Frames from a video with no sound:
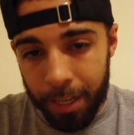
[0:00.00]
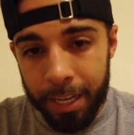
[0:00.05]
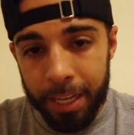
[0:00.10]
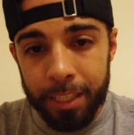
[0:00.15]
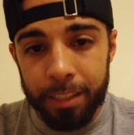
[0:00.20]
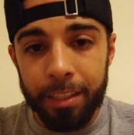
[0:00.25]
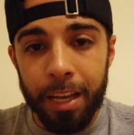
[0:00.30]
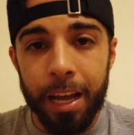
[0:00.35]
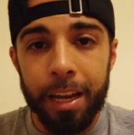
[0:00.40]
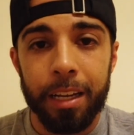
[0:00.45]

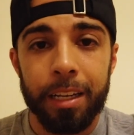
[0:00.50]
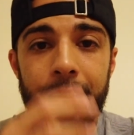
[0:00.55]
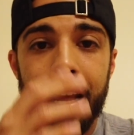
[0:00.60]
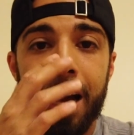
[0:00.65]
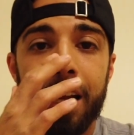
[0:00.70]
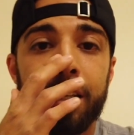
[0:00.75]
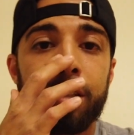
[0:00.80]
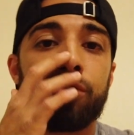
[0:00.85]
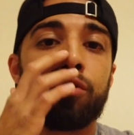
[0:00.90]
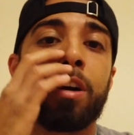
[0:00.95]
inside a
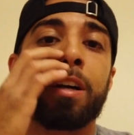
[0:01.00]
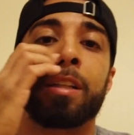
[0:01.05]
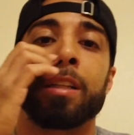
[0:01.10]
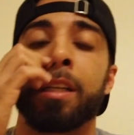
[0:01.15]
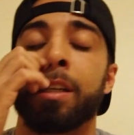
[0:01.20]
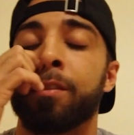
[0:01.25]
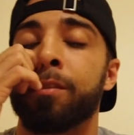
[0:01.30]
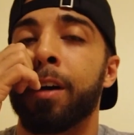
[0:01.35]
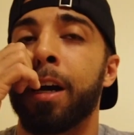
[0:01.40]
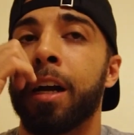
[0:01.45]
non-distracting
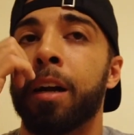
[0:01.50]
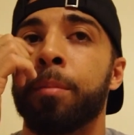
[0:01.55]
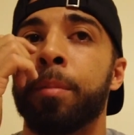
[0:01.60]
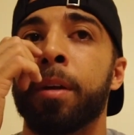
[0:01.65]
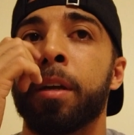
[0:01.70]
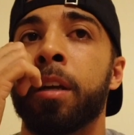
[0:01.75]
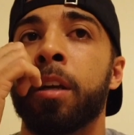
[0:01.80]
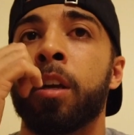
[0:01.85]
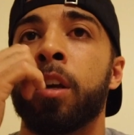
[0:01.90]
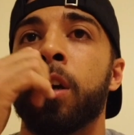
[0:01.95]

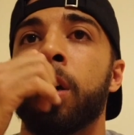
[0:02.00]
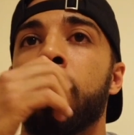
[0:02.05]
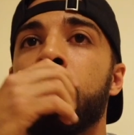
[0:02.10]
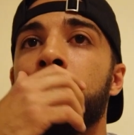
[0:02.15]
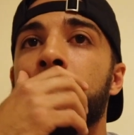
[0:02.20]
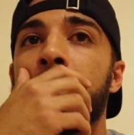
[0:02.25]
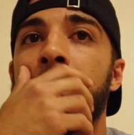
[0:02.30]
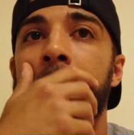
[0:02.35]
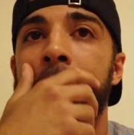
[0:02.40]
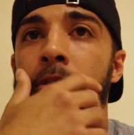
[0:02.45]
environment,
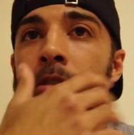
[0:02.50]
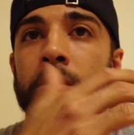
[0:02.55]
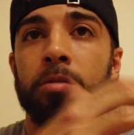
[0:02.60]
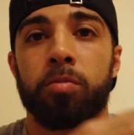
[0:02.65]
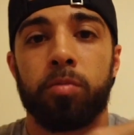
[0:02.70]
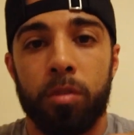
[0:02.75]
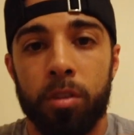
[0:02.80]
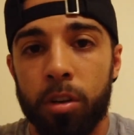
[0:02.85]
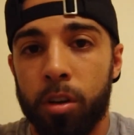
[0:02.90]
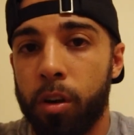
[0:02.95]

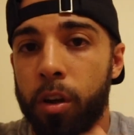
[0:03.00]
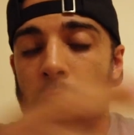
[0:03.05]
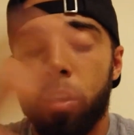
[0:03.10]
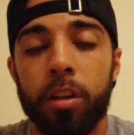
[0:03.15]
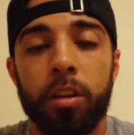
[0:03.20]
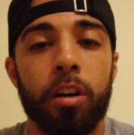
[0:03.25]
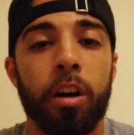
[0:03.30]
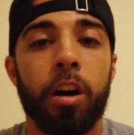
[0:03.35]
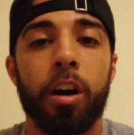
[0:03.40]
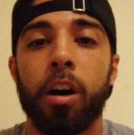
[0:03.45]
just where no other
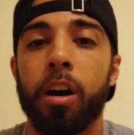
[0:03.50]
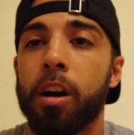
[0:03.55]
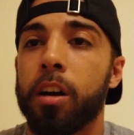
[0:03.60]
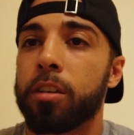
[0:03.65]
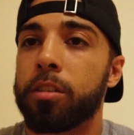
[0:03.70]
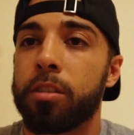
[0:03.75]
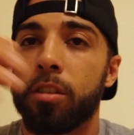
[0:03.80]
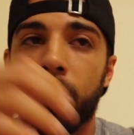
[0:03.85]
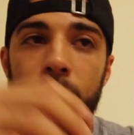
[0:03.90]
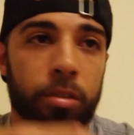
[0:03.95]

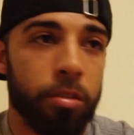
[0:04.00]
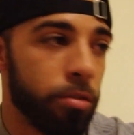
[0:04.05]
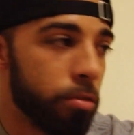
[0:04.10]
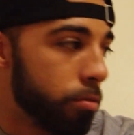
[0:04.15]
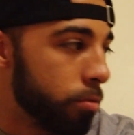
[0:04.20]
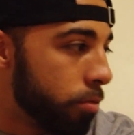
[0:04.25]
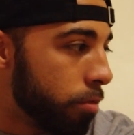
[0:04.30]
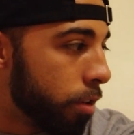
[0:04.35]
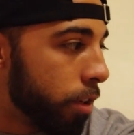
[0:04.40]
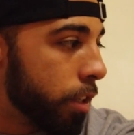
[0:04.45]
dogs,
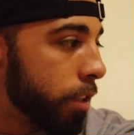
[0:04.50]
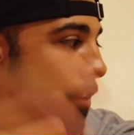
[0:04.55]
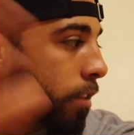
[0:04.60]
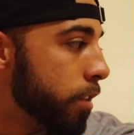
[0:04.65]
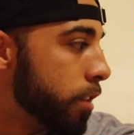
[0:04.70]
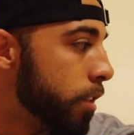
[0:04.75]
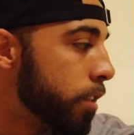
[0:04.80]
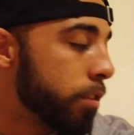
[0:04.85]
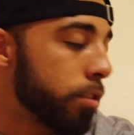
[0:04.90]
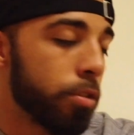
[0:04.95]
no
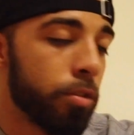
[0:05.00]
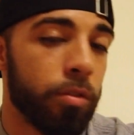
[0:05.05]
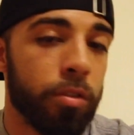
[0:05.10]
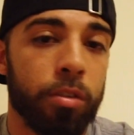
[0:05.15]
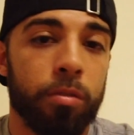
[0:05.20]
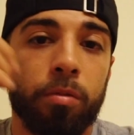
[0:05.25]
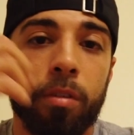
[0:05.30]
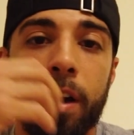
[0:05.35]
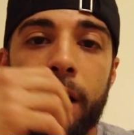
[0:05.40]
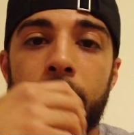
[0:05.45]
craziness going
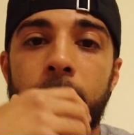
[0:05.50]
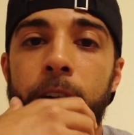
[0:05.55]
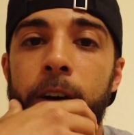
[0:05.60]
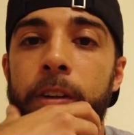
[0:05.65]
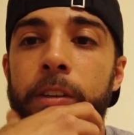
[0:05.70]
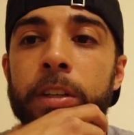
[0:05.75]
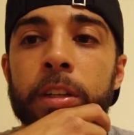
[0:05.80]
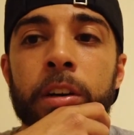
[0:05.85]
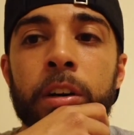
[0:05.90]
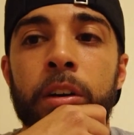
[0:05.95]

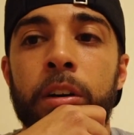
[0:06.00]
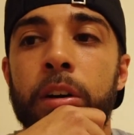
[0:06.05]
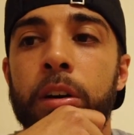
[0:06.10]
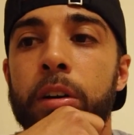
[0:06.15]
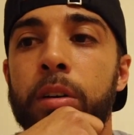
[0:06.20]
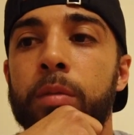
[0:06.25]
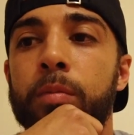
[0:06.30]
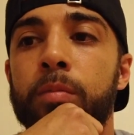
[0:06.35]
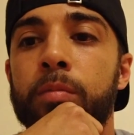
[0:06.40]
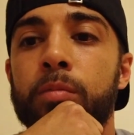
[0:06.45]

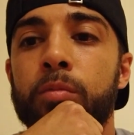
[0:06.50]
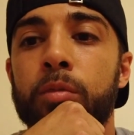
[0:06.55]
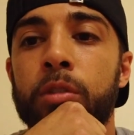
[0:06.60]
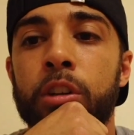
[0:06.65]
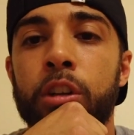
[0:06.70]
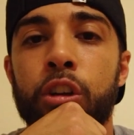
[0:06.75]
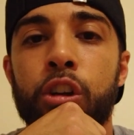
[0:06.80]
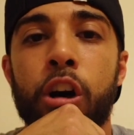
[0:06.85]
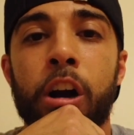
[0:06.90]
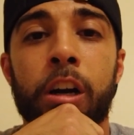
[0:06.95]
around.
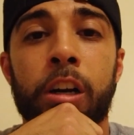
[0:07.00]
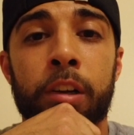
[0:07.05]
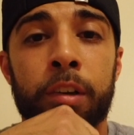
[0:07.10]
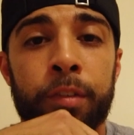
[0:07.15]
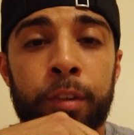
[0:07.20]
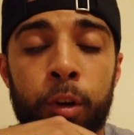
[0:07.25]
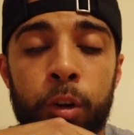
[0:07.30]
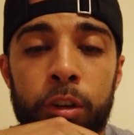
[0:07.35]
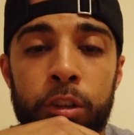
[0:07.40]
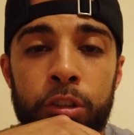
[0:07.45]
The dog can
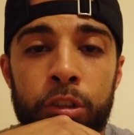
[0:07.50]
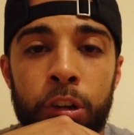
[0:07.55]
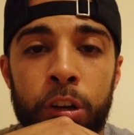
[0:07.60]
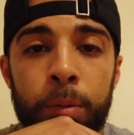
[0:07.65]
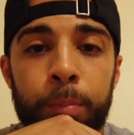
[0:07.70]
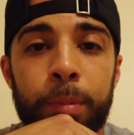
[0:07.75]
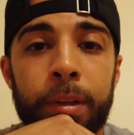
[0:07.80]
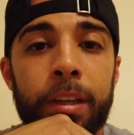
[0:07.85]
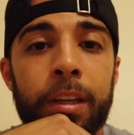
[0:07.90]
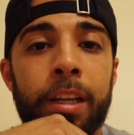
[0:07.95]
focus
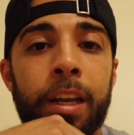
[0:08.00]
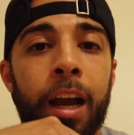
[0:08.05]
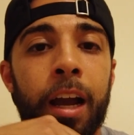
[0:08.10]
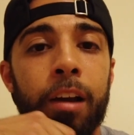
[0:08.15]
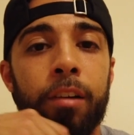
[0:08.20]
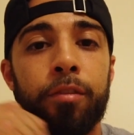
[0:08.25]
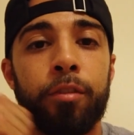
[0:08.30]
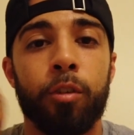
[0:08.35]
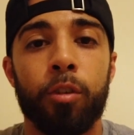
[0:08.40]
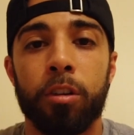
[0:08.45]
on me, and I
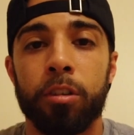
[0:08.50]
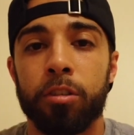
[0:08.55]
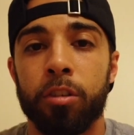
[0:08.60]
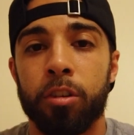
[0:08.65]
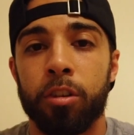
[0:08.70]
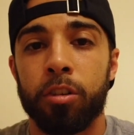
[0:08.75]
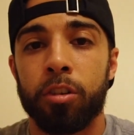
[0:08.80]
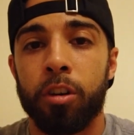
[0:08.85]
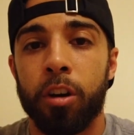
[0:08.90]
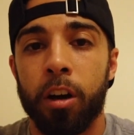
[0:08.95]
can focus
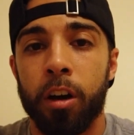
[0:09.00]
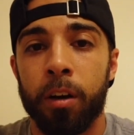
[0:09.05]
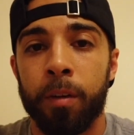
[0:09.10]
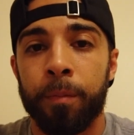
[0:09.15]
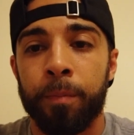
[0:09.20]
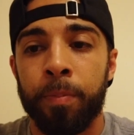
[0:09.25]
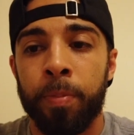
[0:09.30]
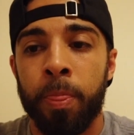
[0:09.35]
on the dog.